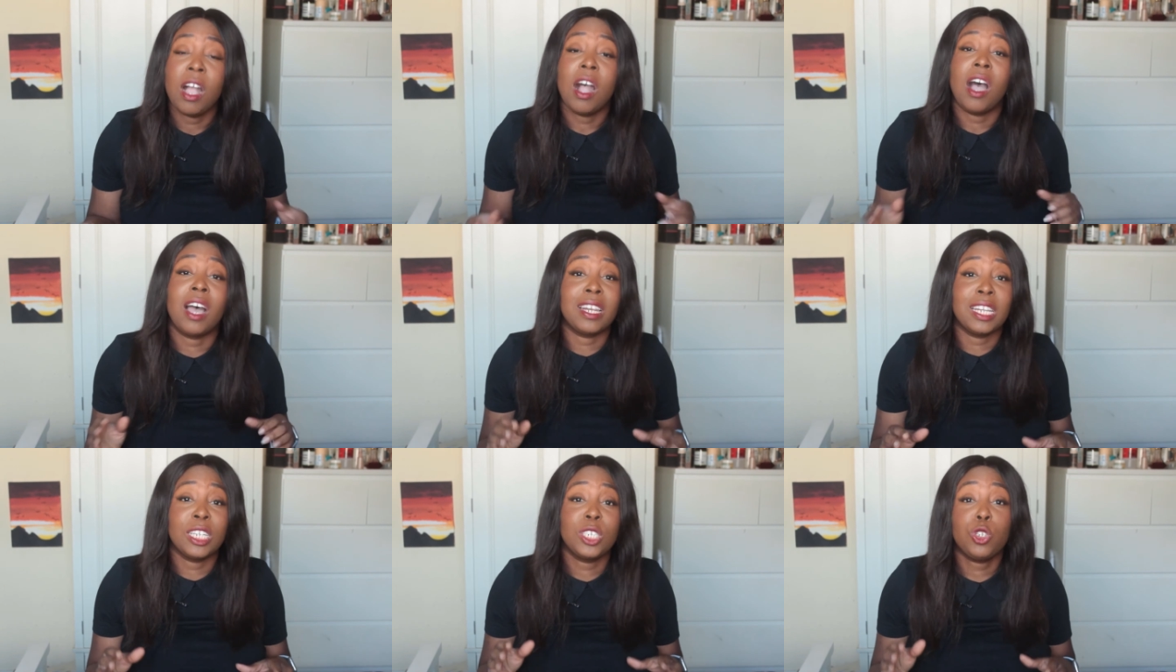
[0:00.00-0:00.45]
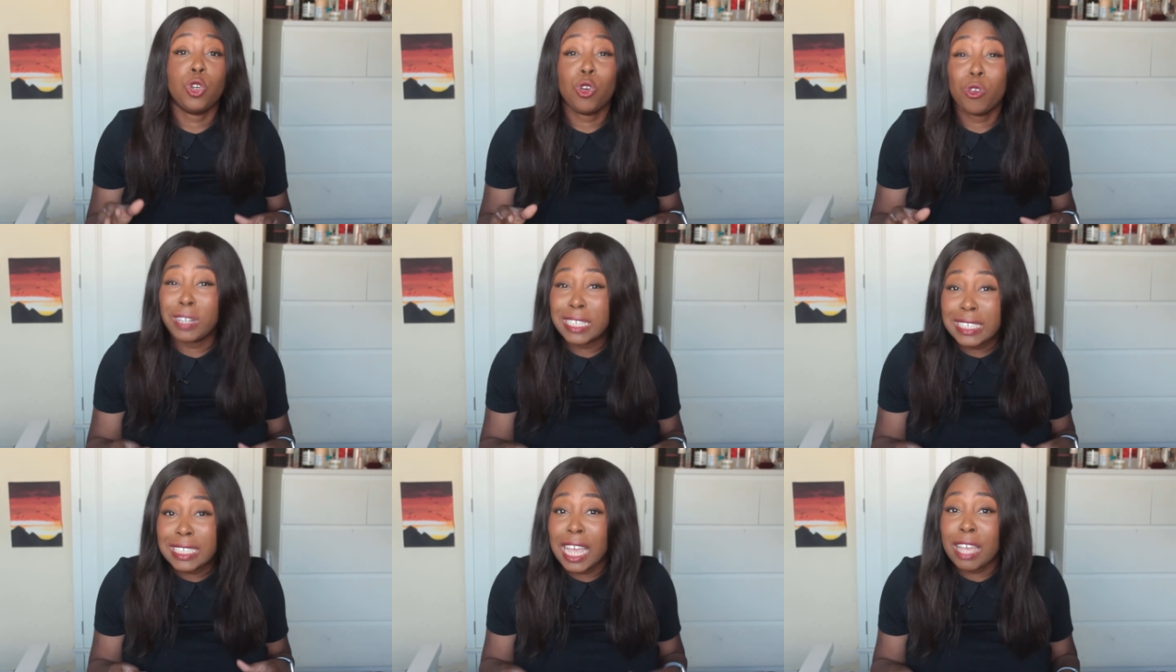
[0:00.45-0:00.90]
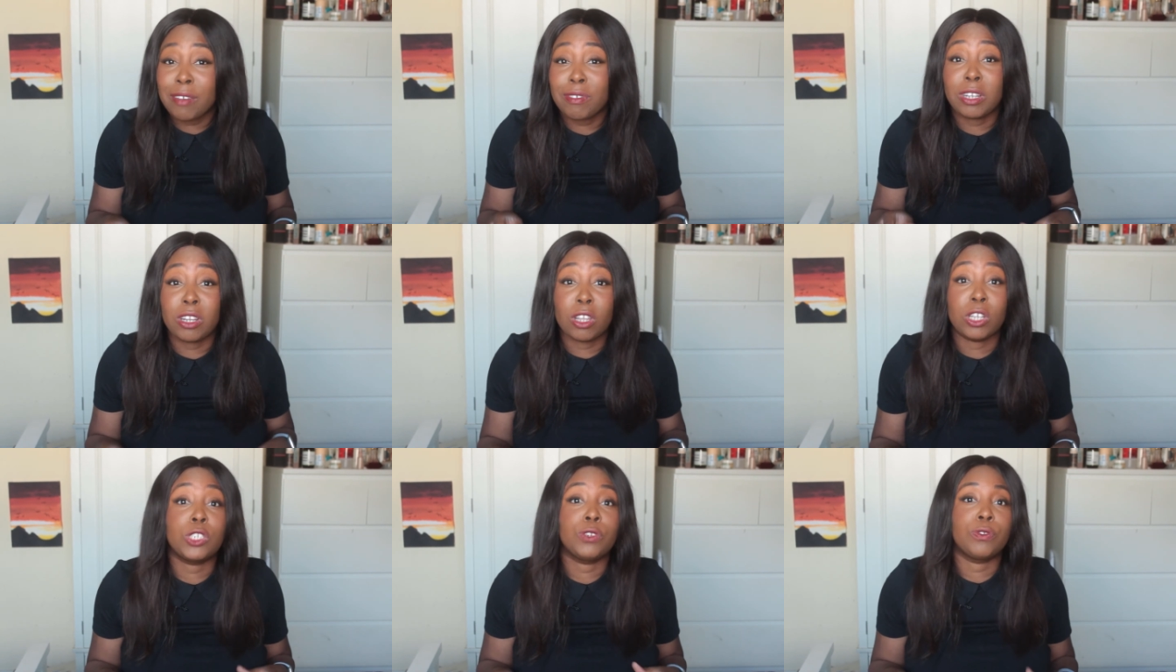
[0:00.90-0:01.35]
Unless you already have a
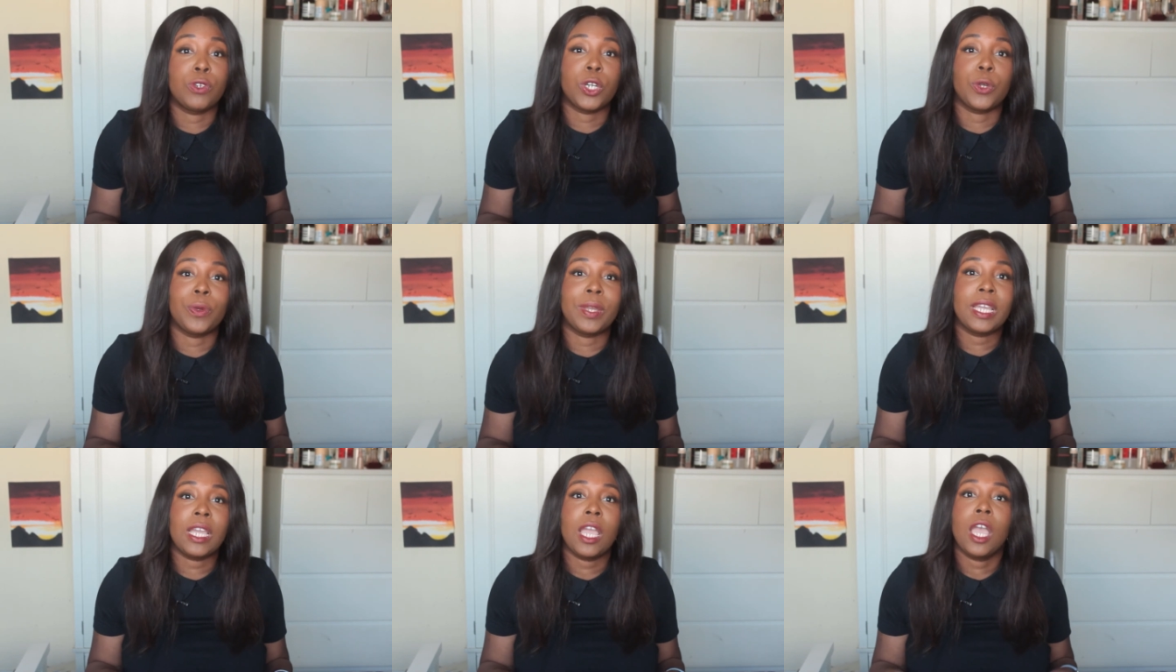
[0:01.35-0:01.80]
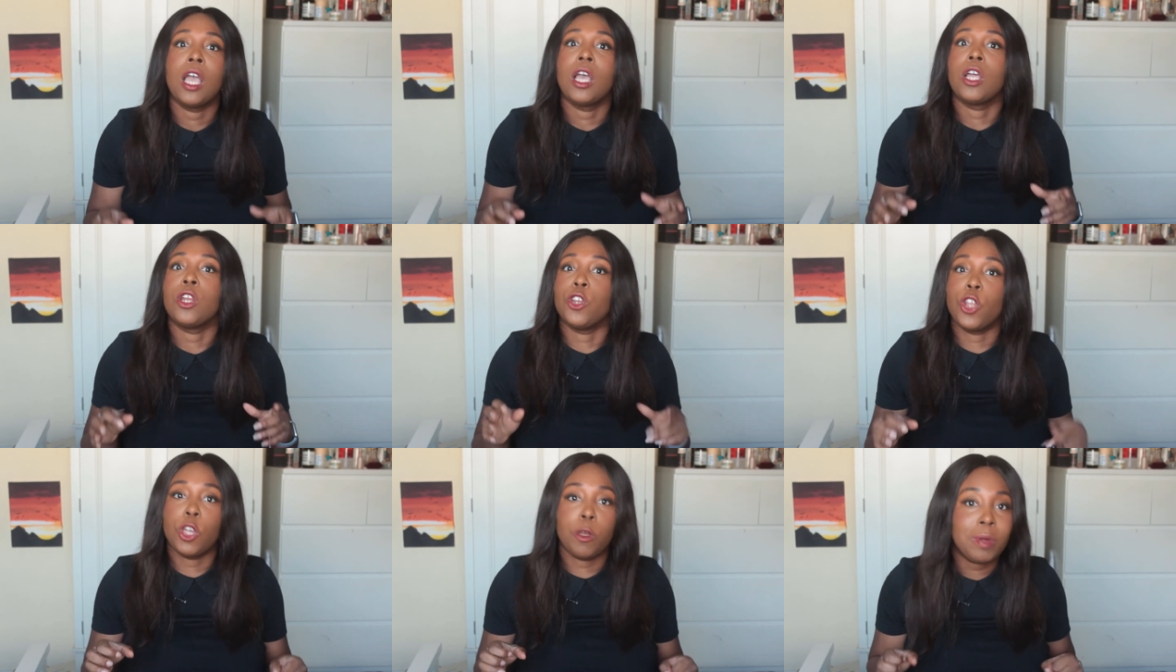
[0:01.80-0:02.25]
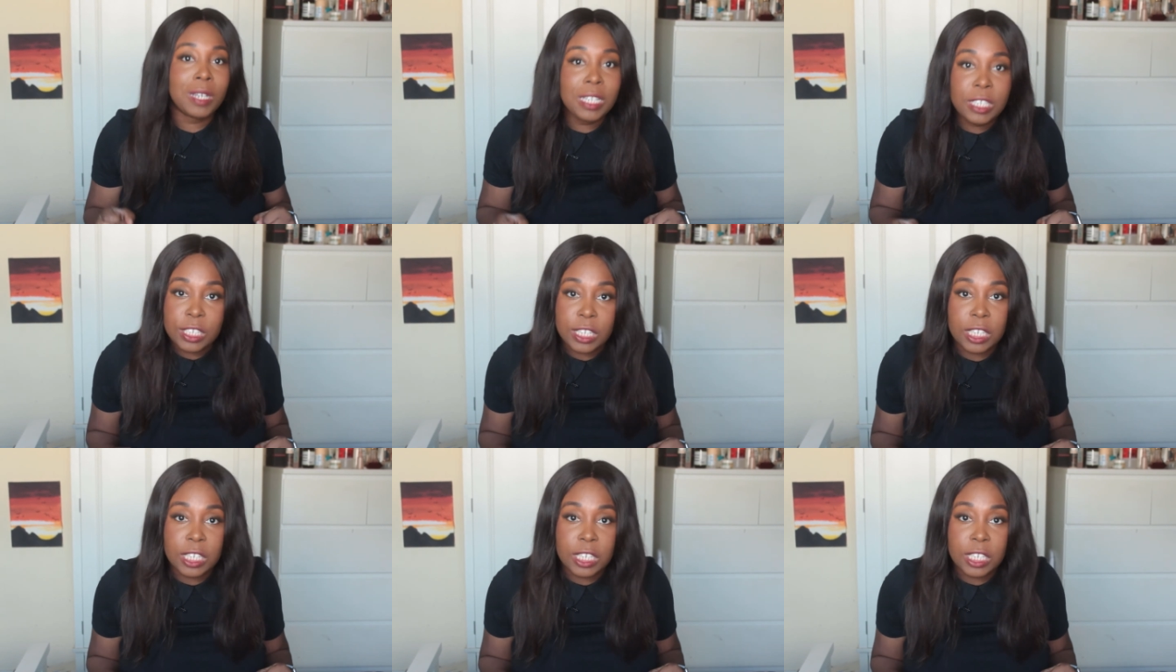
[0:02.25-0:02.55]
large following, nobody's